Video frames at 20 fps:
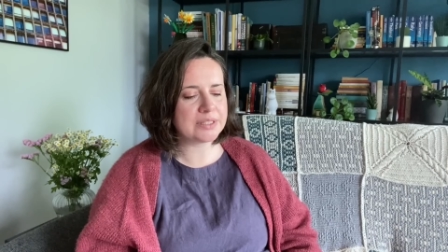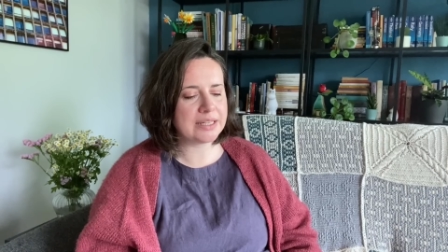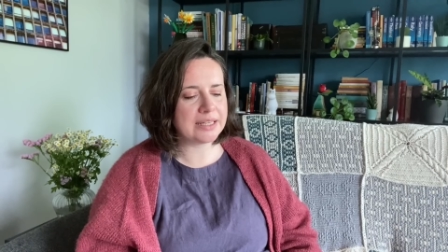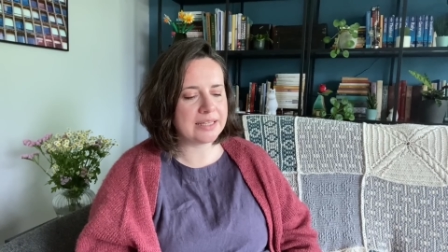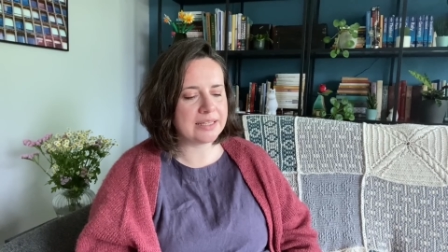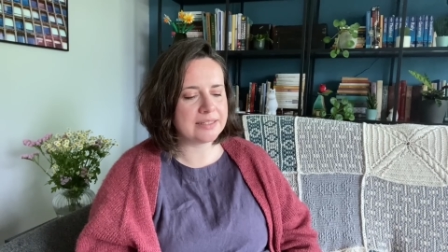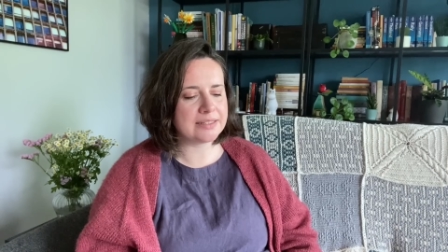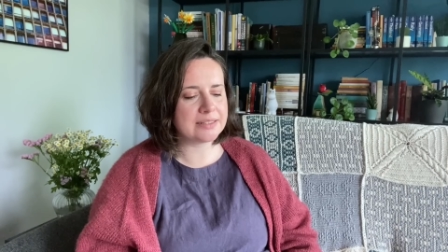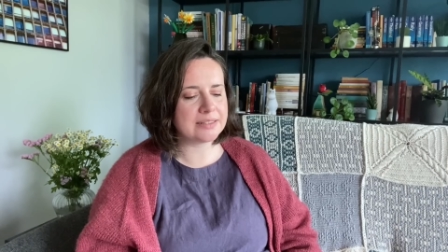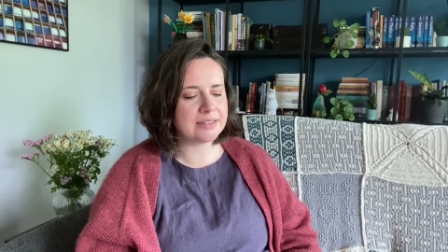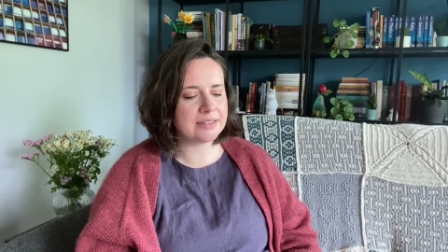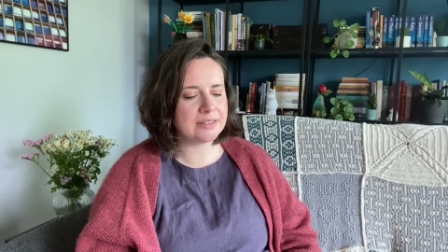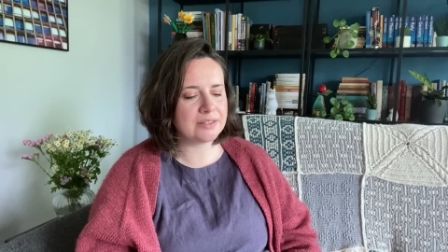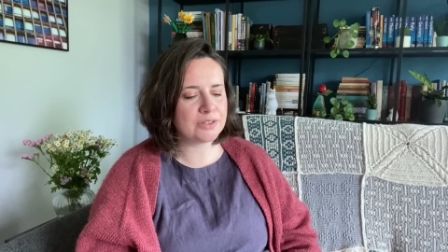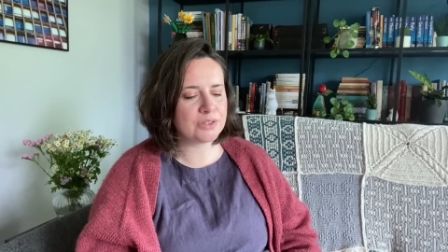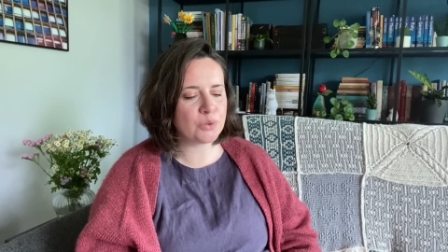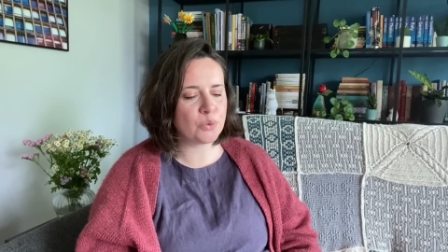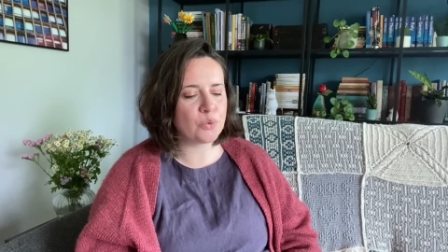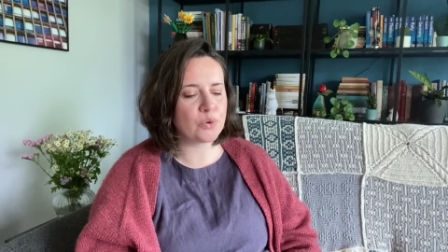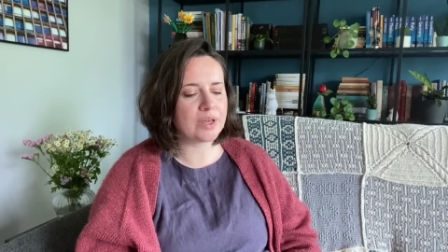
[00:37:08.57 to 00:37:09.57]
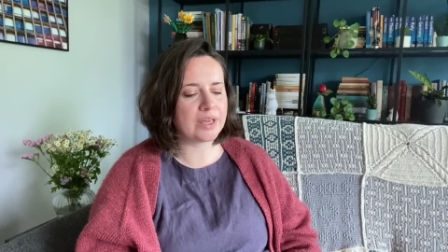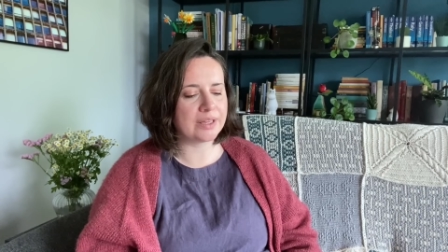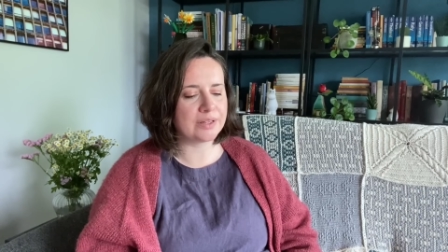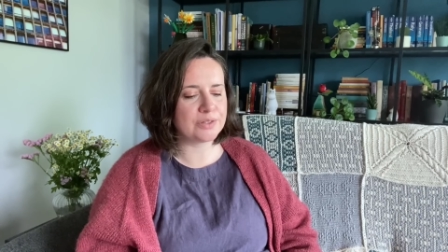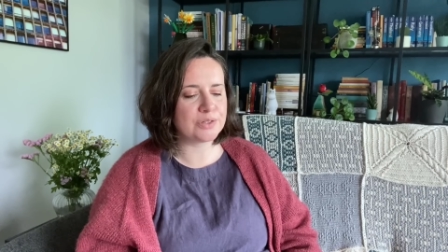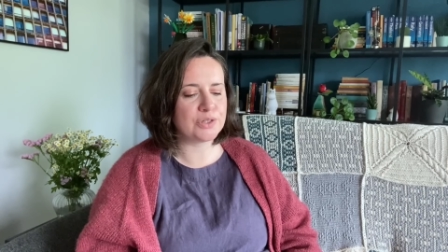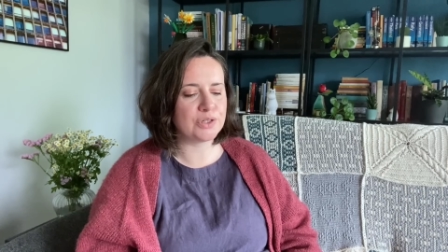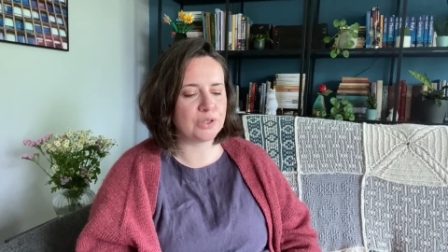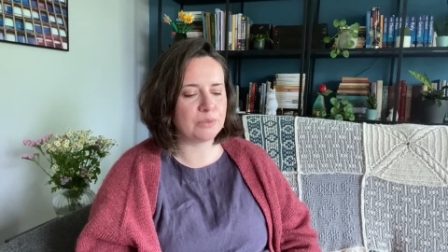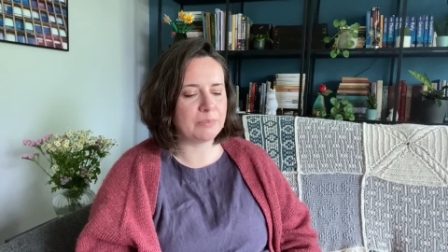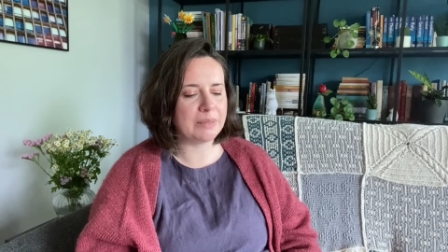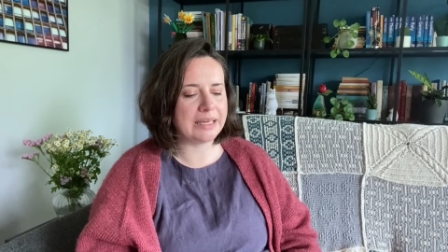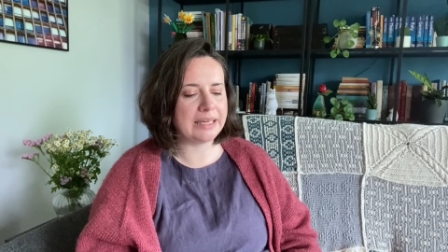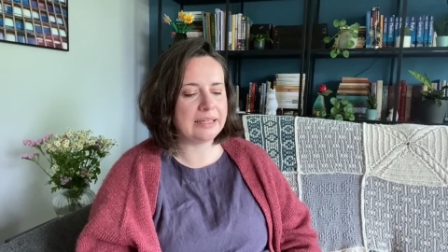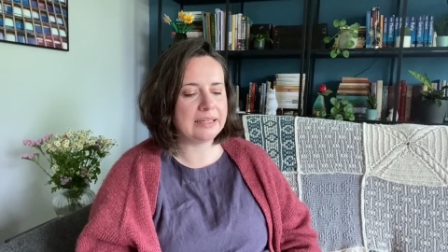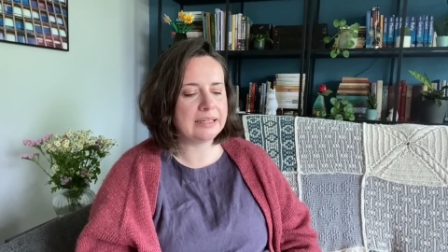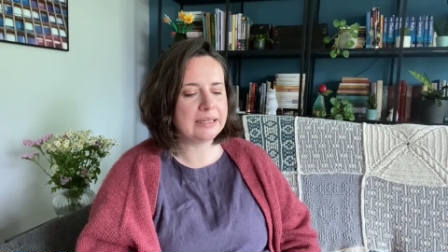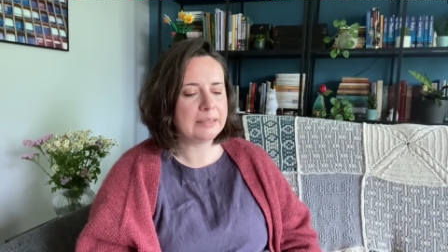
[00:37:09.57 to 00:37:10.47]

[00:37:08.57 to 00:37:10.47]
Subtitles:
is talking to me,